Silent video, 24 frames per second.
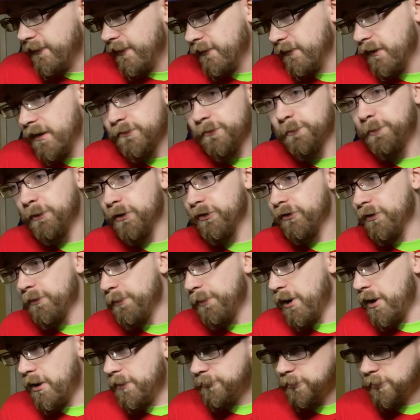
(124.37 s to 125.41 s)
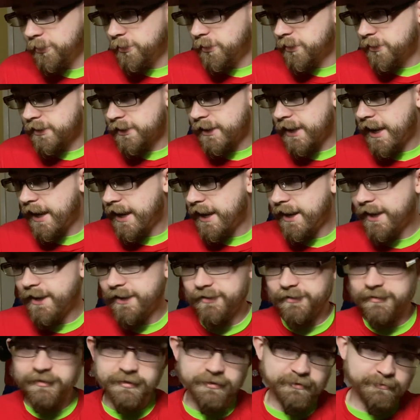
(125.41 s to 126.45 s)
they love to push the ball forward.
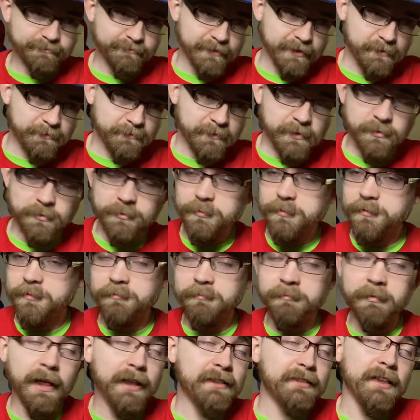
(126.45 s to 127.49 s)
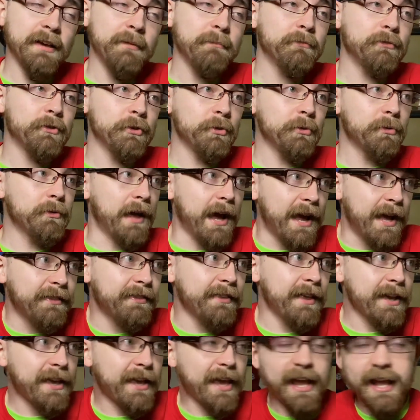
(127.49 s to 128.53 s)
And if they let them do that,
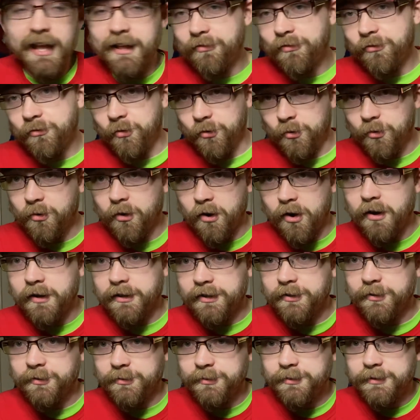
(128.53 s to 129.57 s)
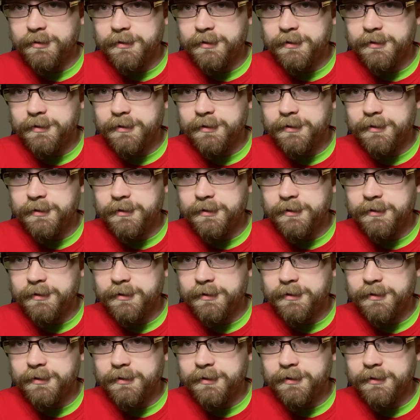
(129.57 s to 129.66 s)
they can score on you.